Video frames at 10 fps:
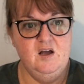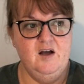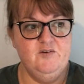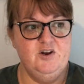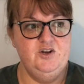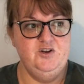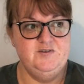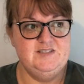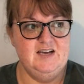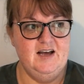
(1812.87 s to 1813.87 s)
I've got a new
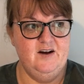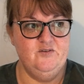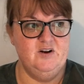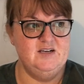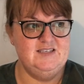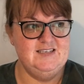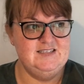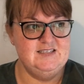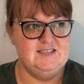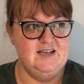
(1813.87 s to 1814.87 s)
starter. I've got a
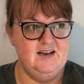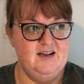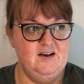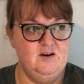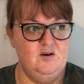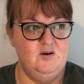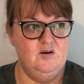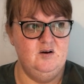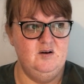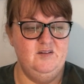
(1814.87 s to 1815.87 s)
tester starting
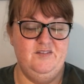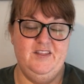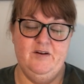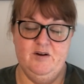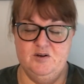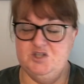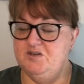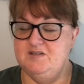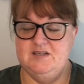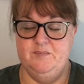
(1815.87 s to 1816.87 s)
in theory on
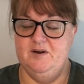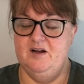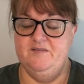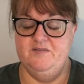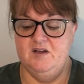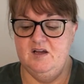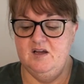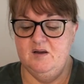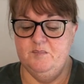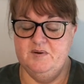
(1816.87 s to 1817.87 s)
Tuesday, but
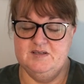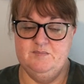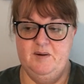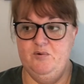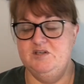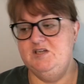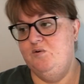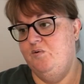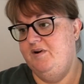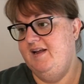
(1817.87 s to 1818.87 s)
because my
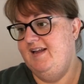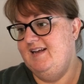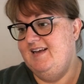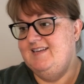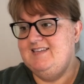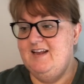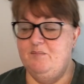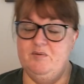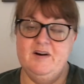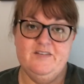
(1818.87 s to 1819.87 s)
project coordinator has had a
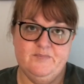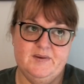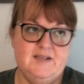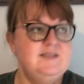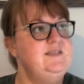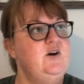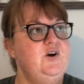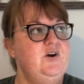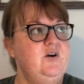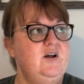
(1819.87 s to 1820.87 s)
bereavement,
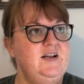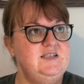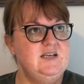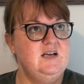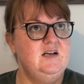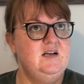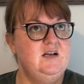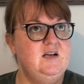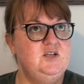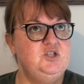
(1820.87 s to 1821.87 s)
so I need to
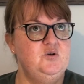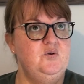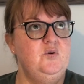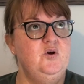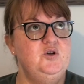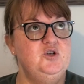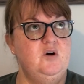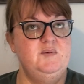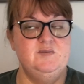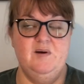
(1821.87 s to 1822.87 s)
do her
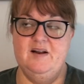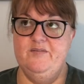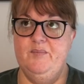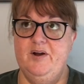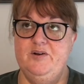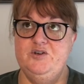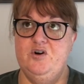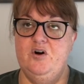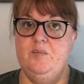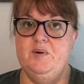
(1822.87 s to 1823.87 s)
job as well as my own
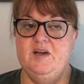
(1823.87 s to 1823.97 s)
job.